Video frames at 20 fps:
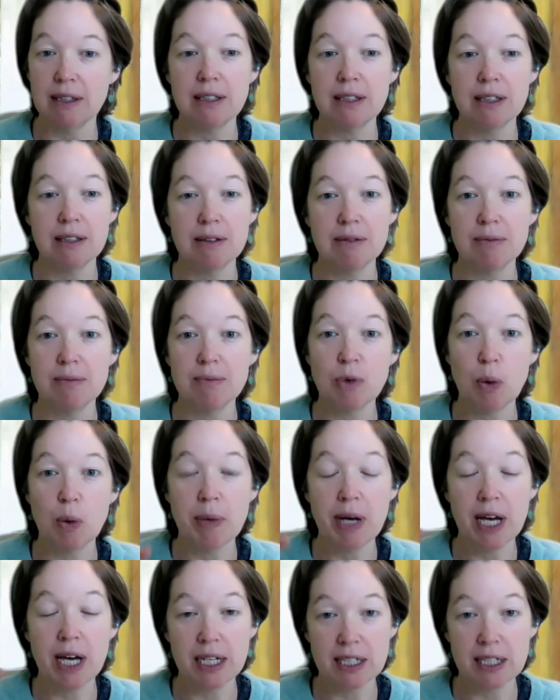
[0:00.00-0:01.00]
the
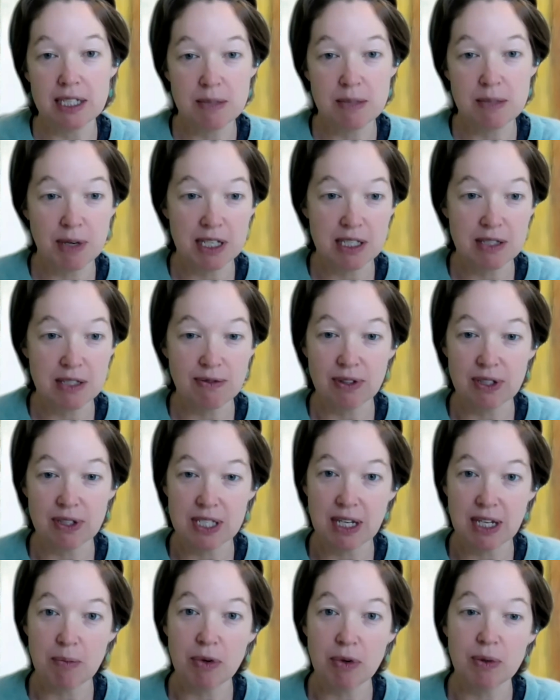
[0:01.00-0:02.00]
robotics space, for
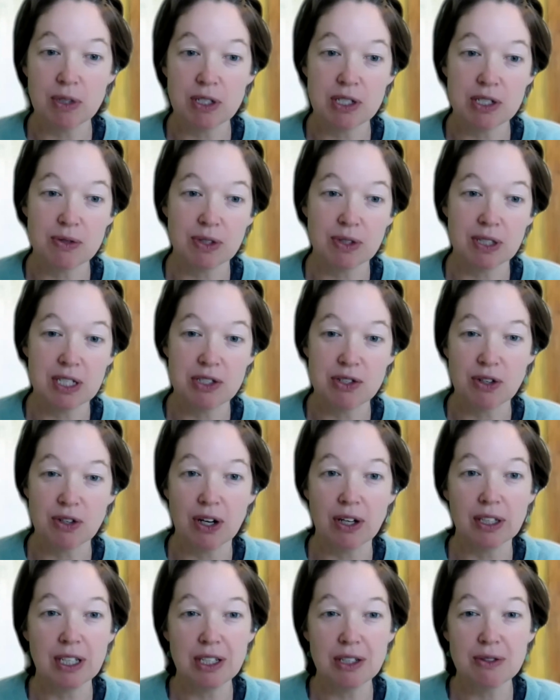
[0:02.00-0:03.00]
example, which is really
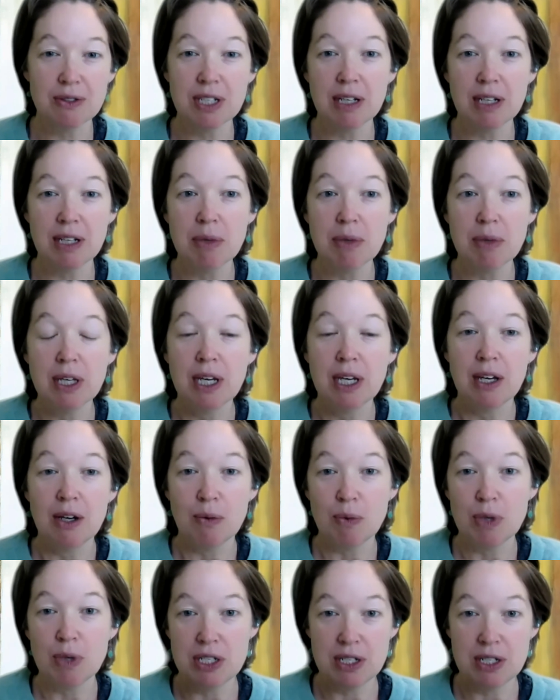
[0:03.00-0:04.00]
strong at UW,
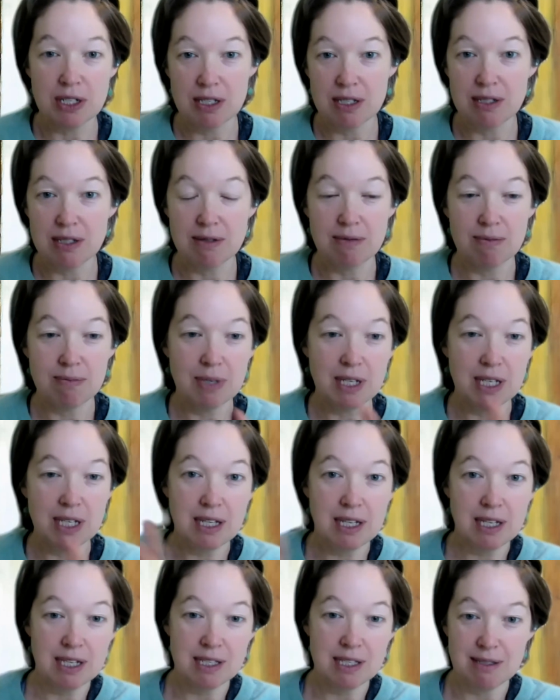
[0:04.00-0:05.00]
which is
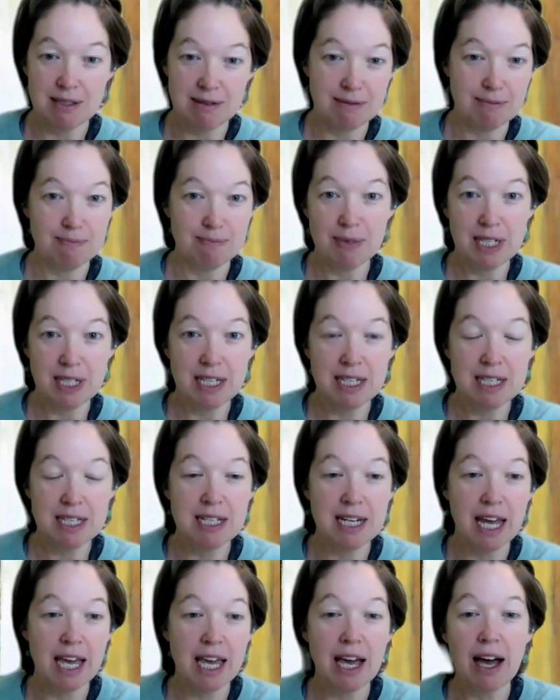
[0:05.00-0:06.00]

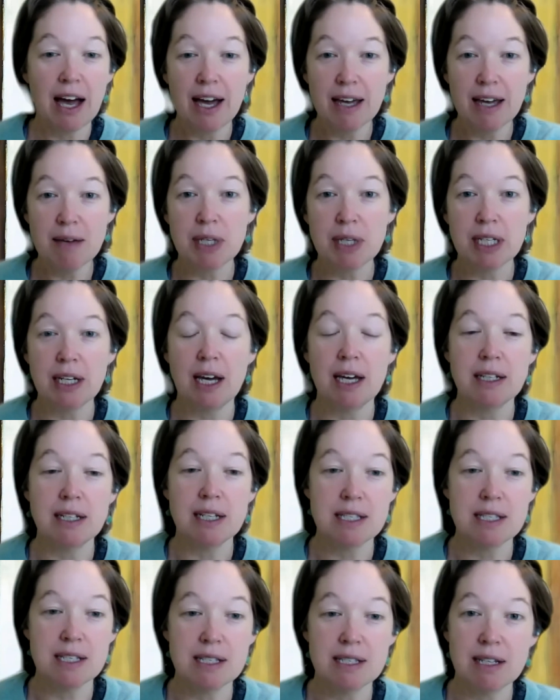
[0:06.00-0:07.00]
in AI, but not
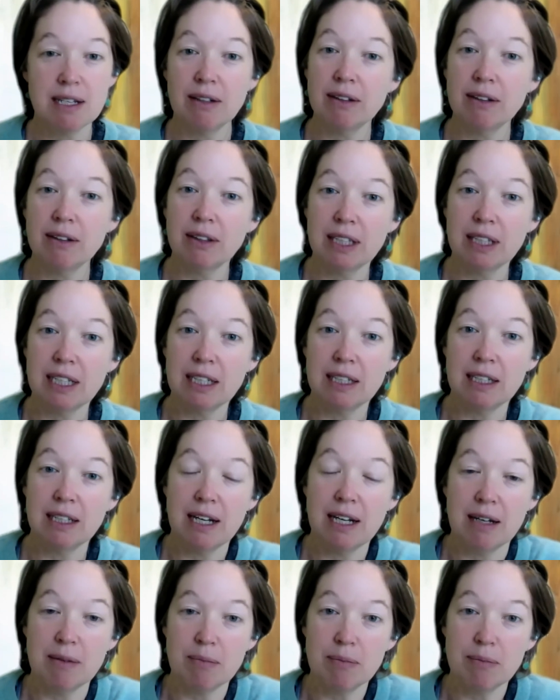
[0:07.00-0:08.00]
necessarily
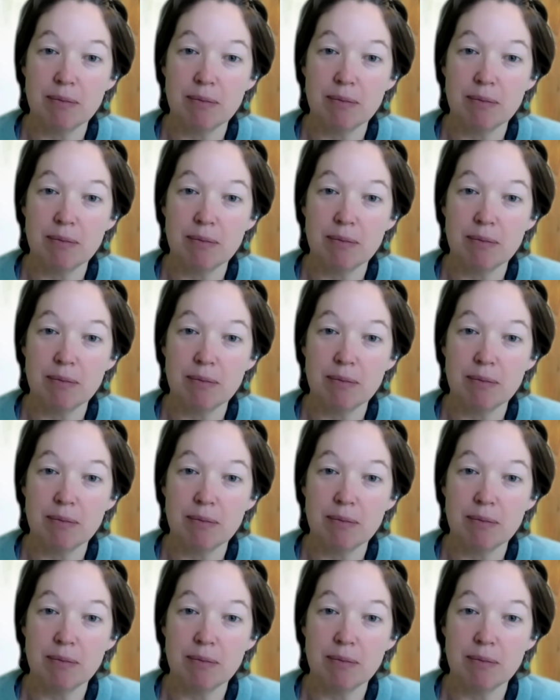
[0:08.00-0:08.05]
